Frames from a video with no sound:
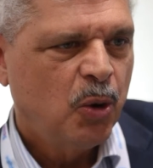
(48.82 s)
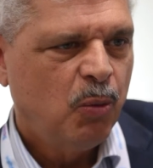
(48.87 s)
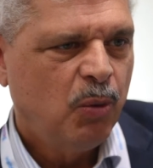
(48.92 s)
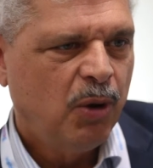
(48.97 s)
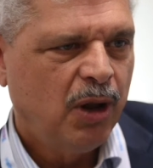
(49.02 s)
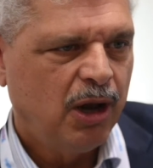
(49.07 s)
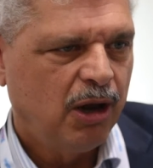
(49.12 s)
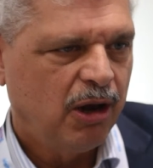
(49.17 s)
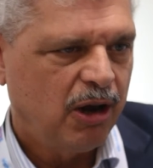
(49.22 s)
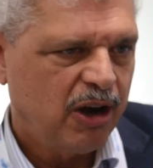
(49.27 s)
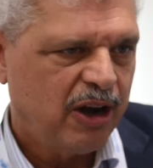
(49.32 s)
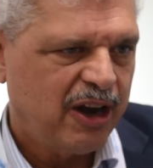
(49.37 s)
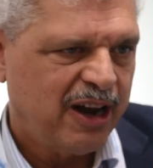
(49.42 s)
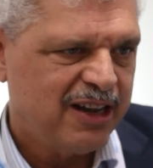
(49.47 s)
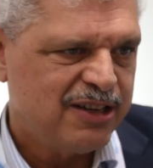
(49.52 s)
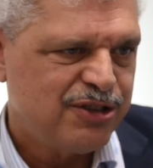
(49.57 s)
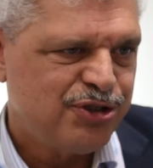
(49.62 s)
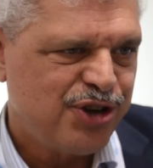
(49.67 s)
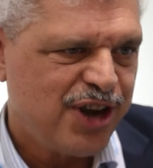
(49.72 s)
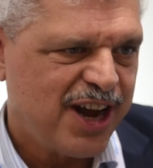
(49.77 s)
Well, a lot
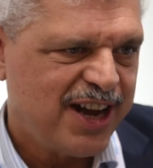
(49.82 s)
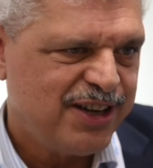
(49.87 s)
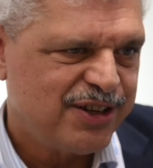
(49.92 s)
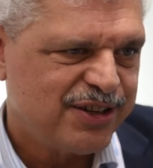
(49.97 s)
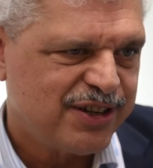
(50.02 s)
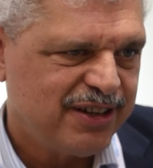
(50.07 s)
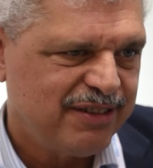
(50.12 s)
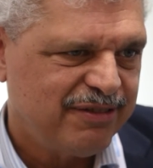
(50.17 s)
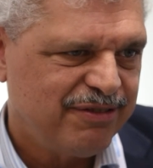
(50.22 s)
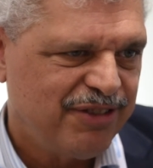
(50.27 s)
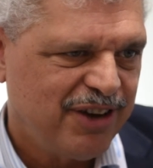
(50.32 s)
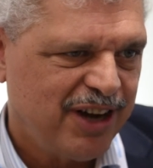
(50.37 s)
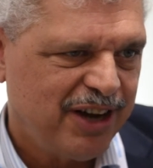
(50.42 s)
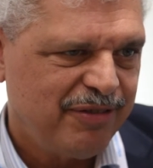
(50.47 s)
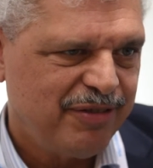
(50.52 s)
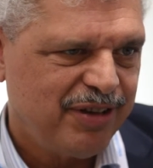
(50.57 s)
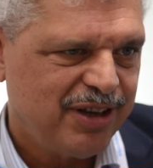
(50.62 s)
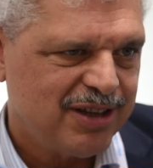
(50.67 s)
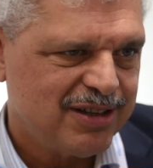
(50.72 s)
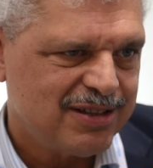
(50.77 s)
has changed in
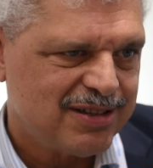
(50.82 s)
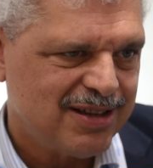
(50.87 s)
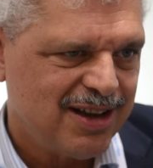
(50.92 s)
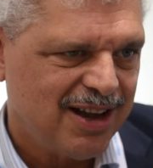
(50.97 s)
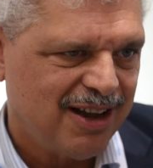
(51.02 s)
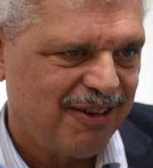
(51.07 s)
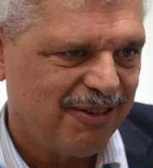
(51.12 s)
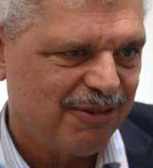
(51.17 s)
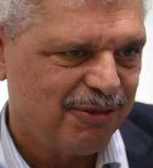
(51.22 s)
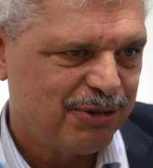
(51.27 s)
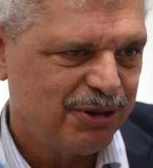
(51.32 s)
5 years now.